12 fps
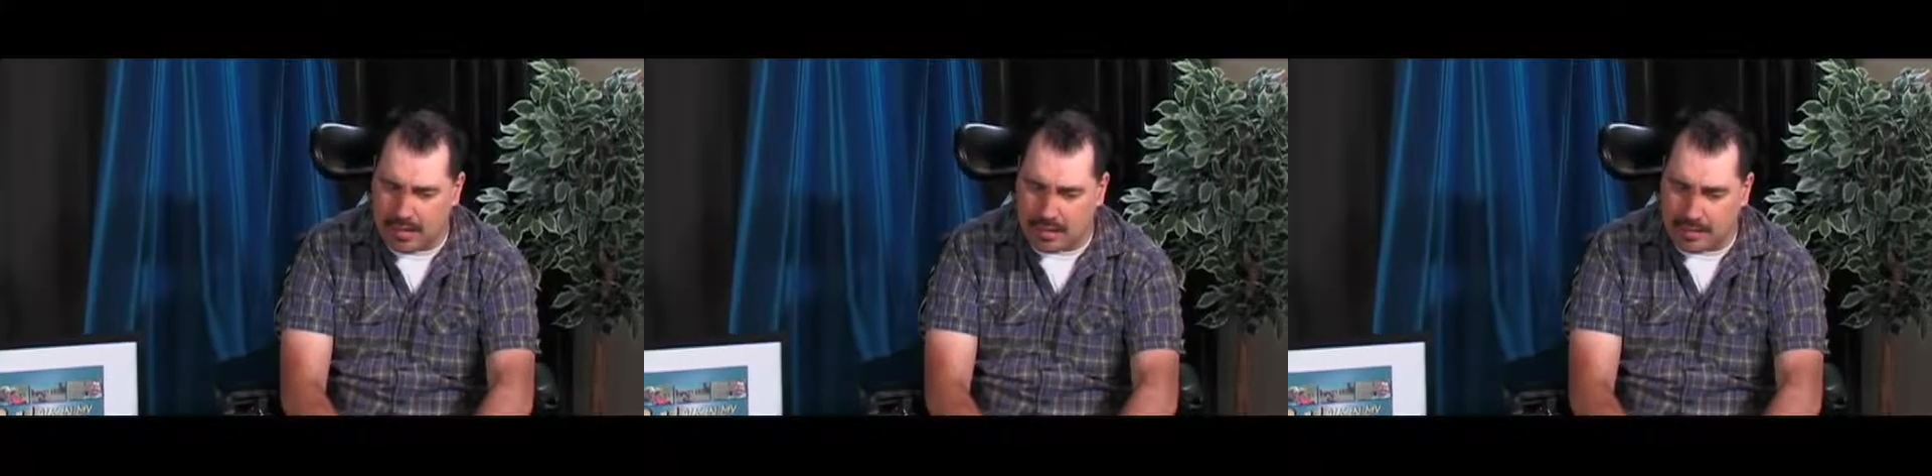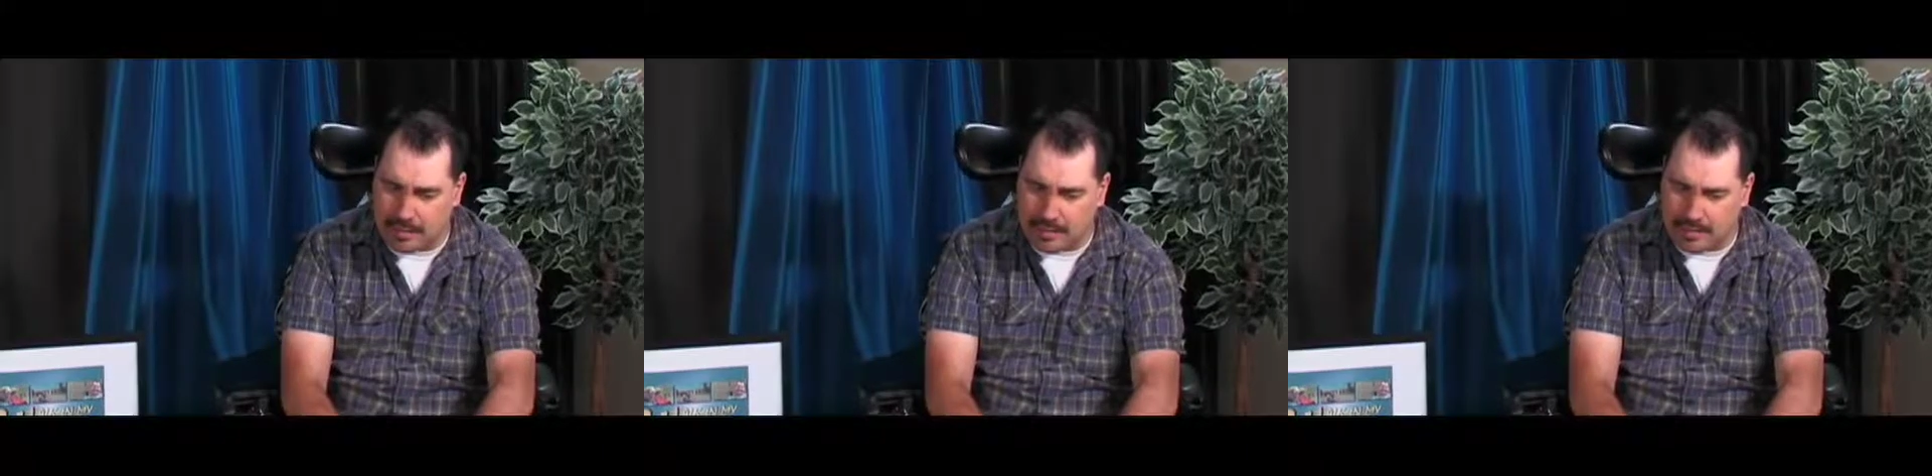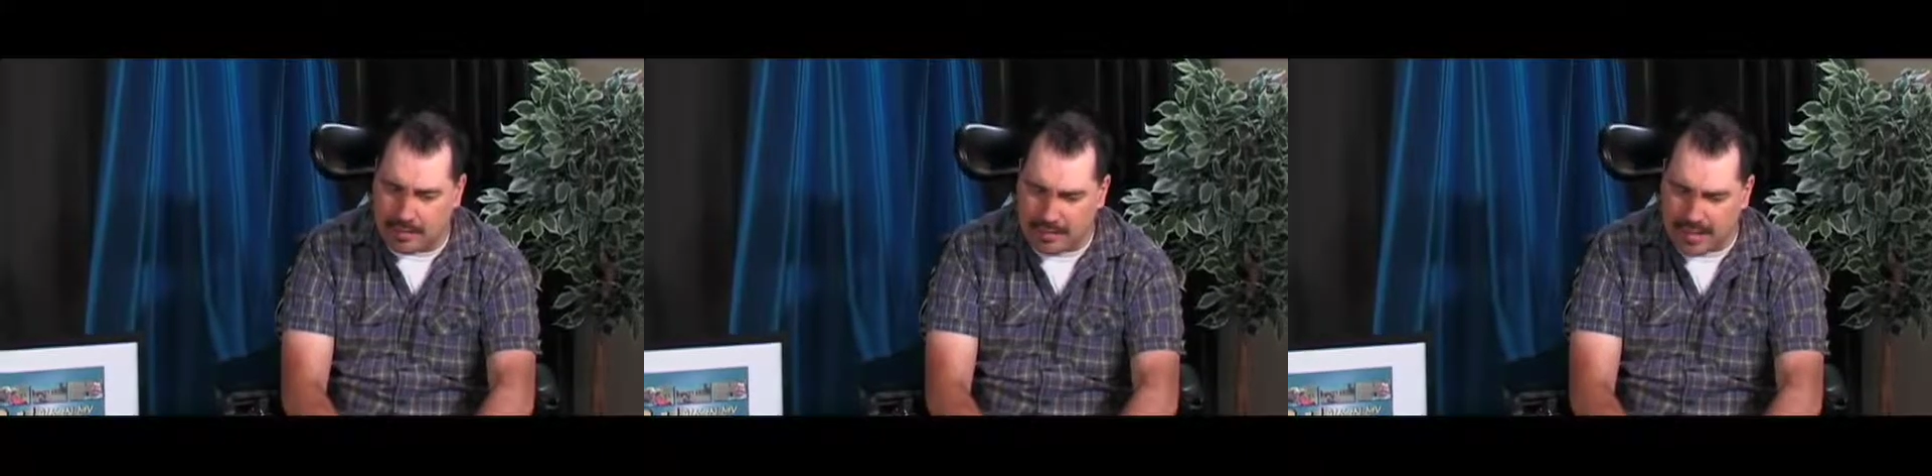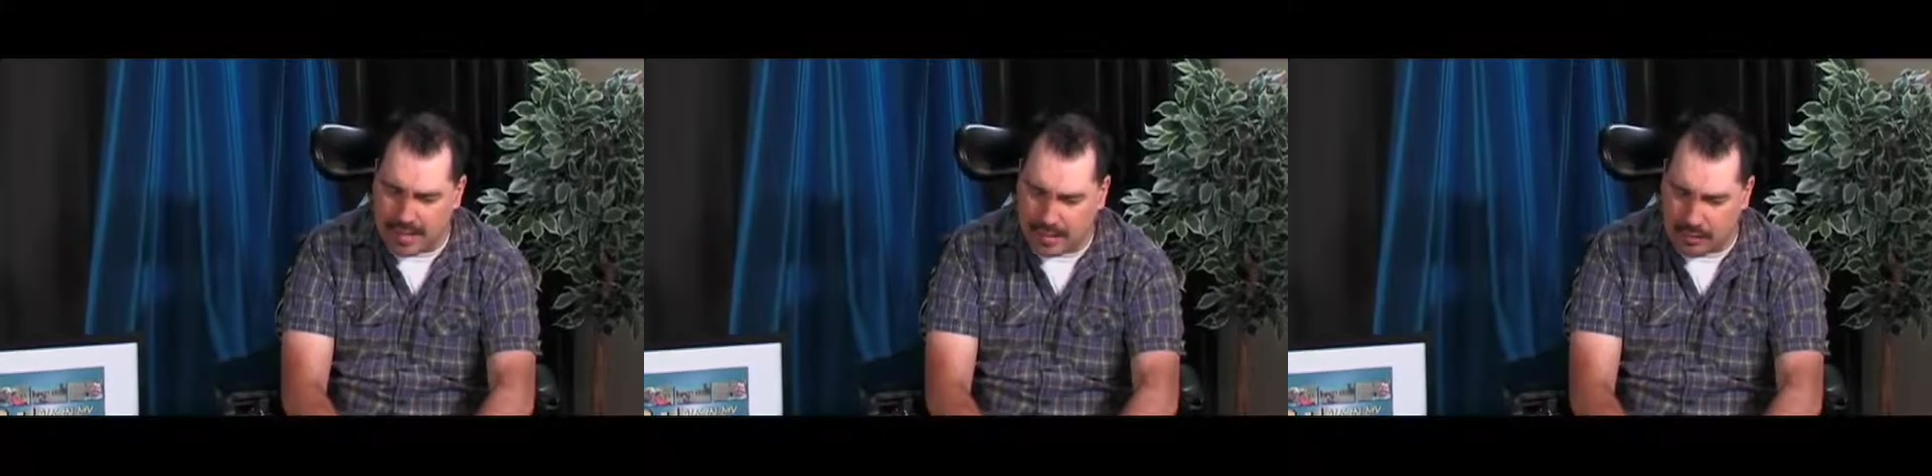are going to be
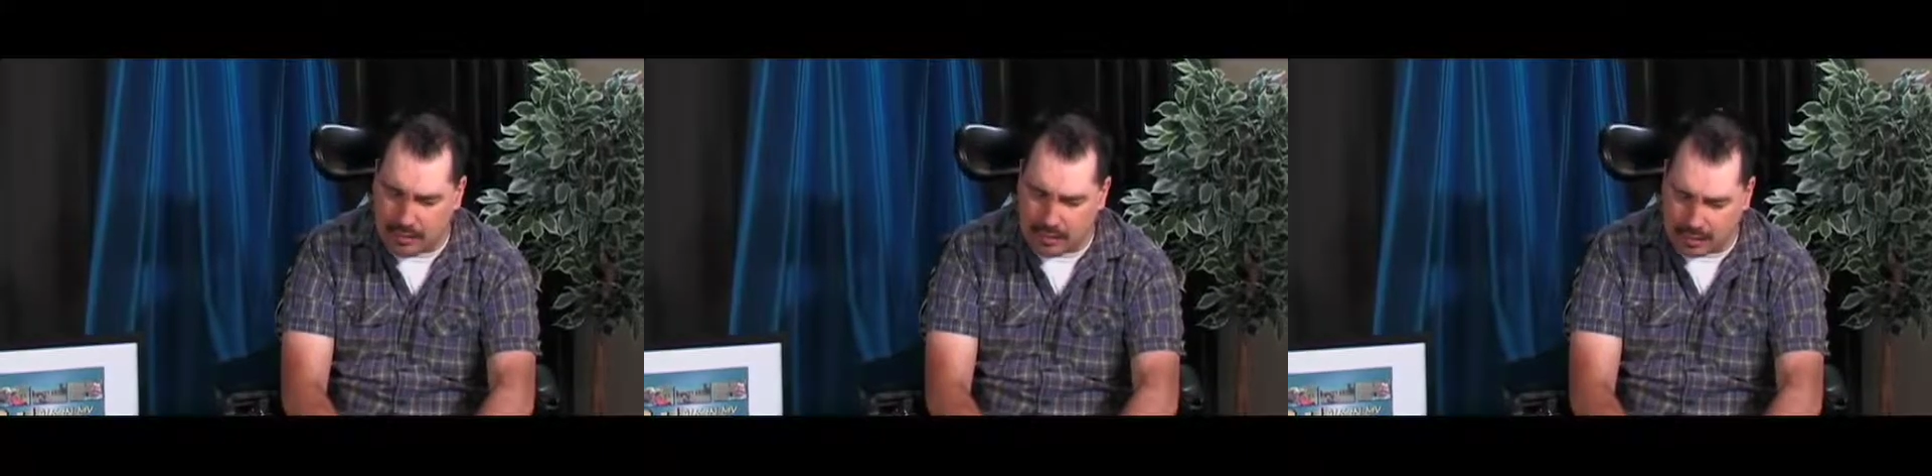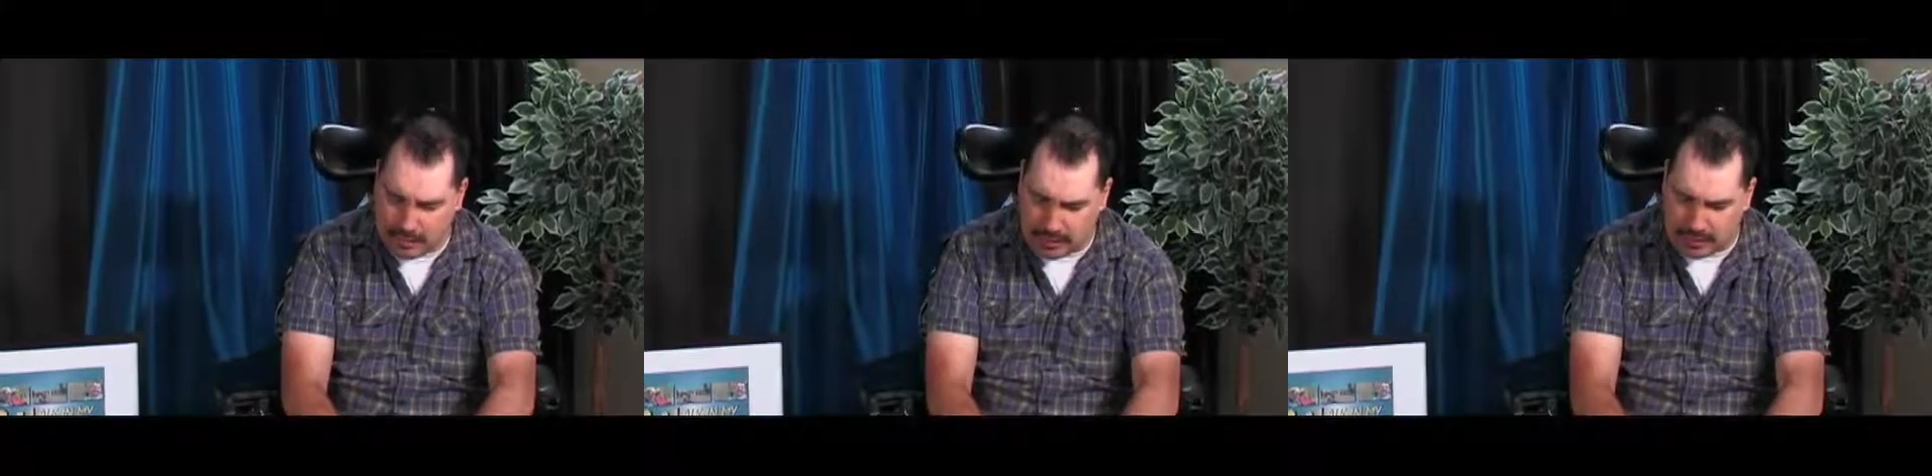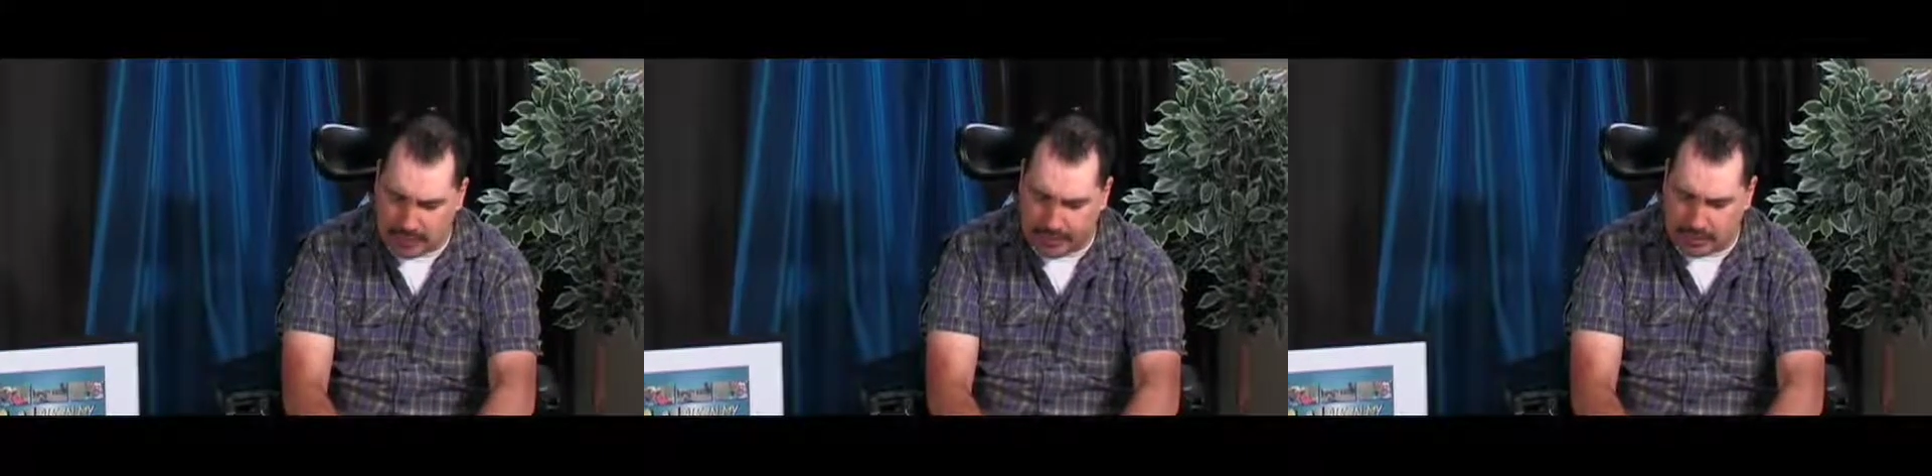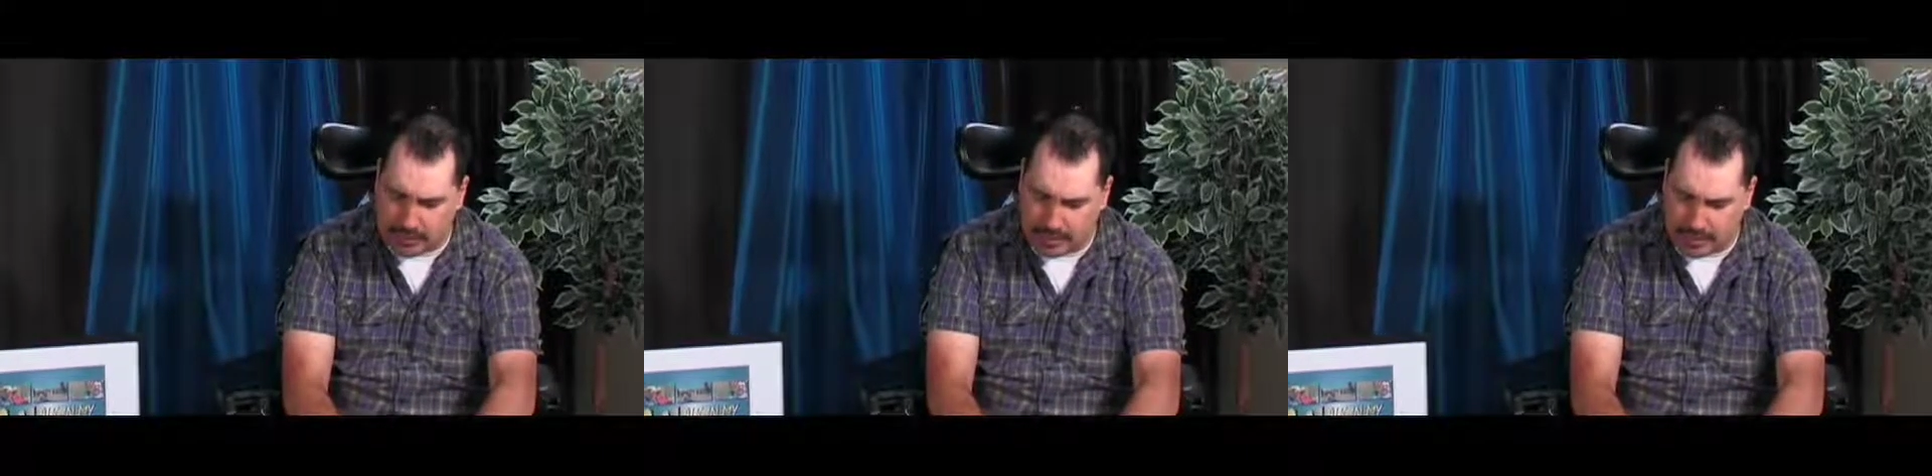talking about another
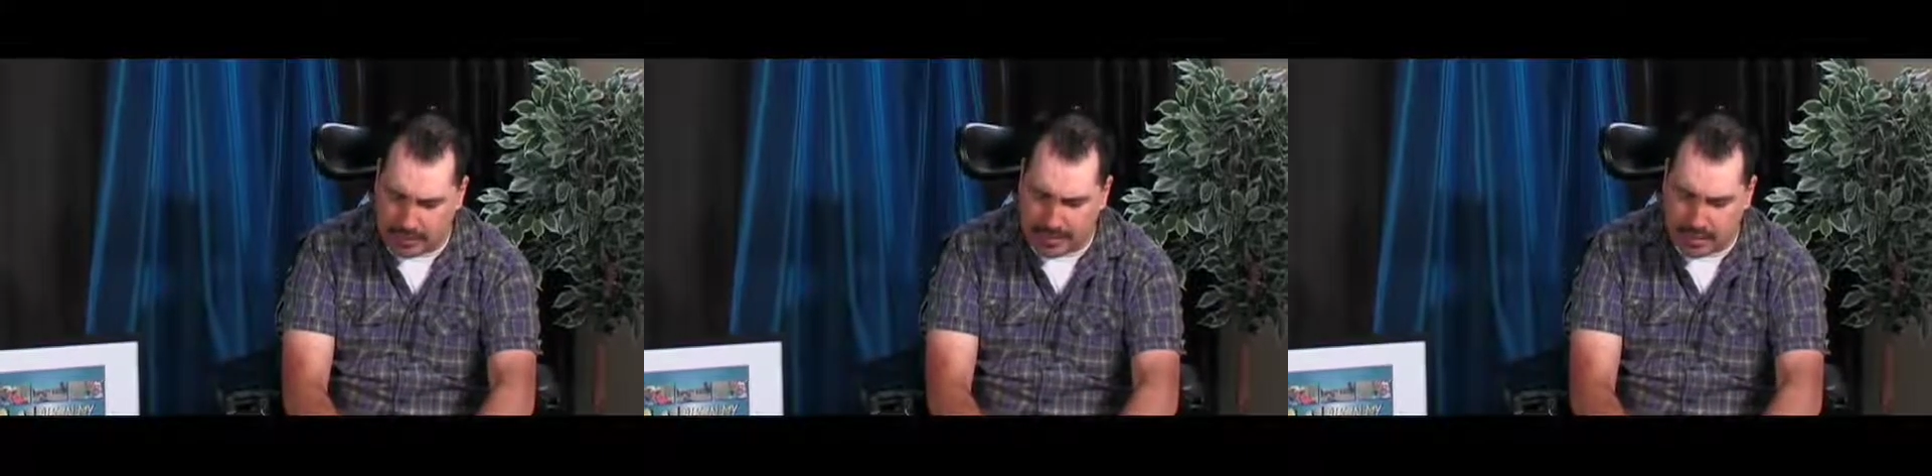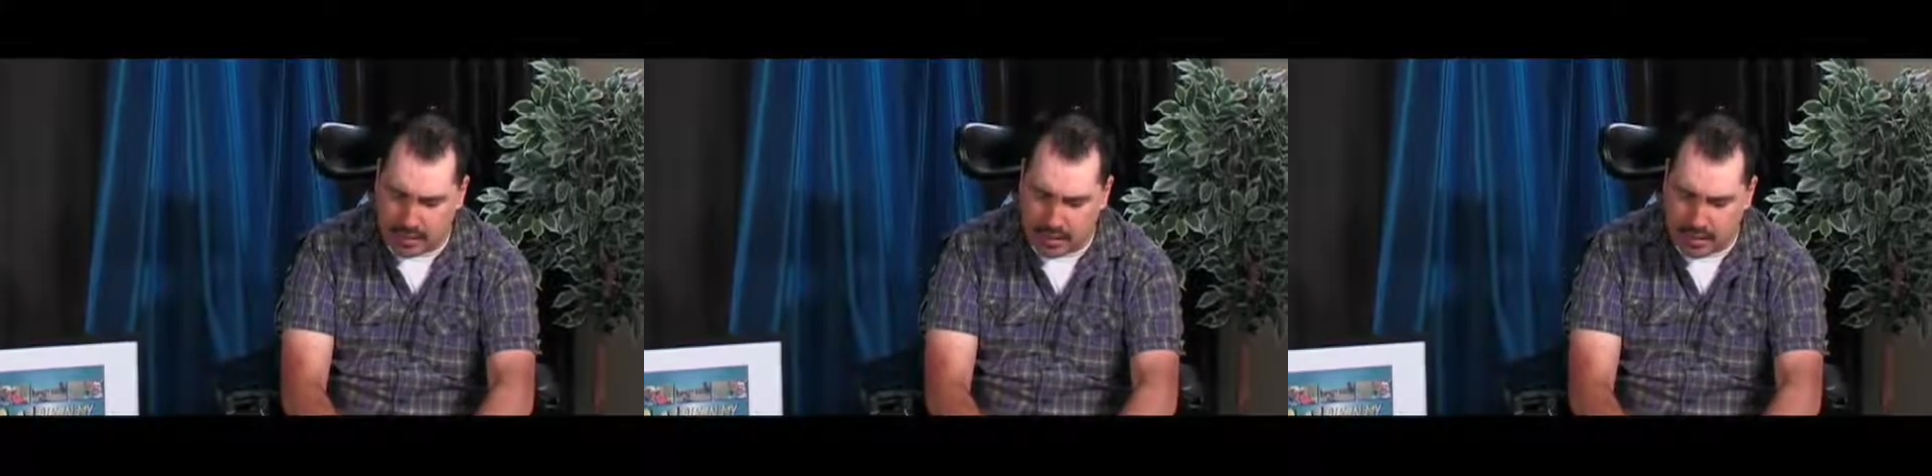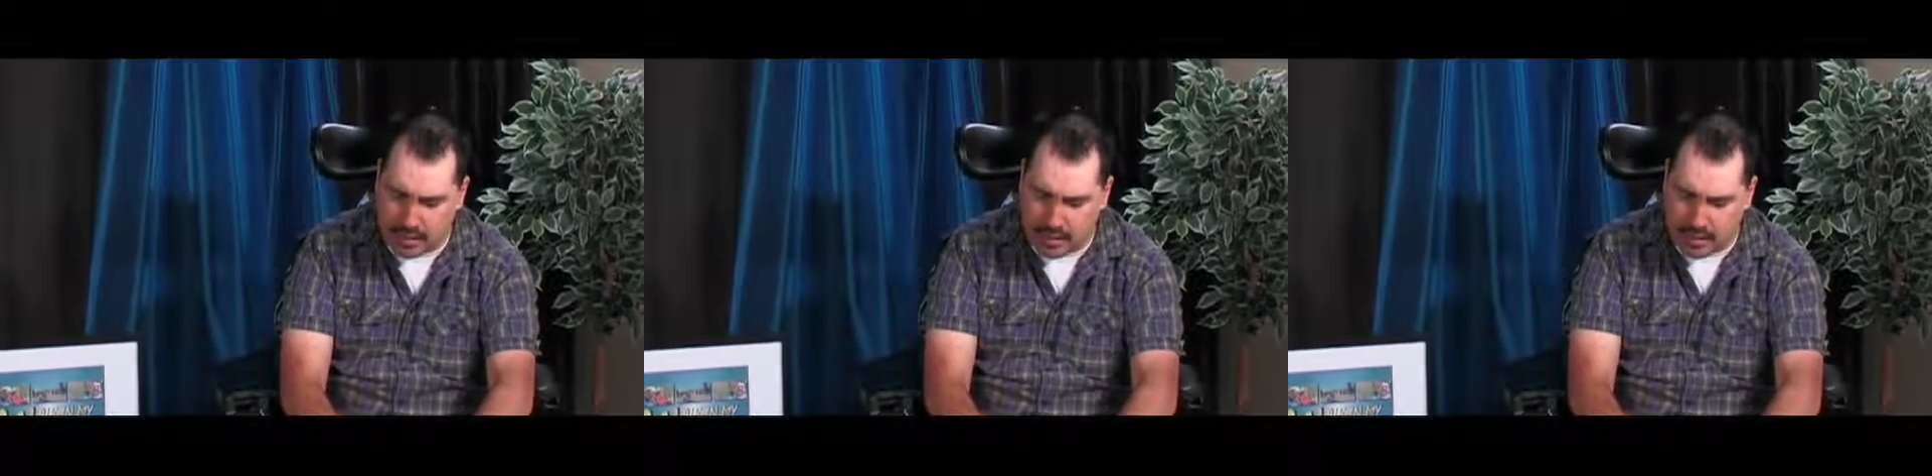different topic.